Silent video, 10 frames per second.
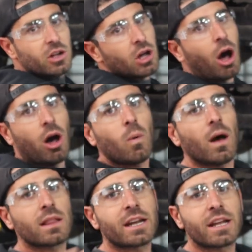all
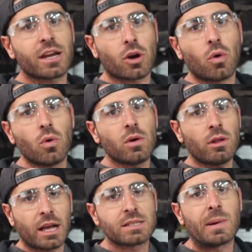while letting it cool
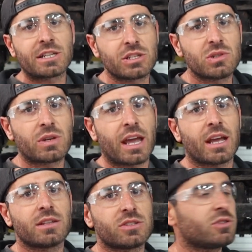as much as you
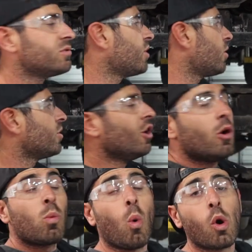can so you don't
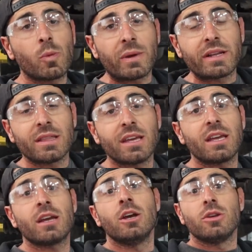warp
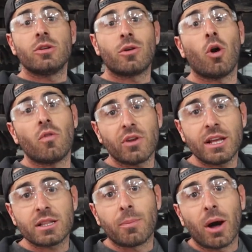anything, you don't
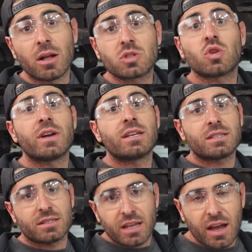overheat the ball
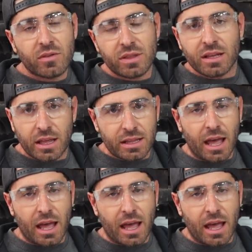joints, everything like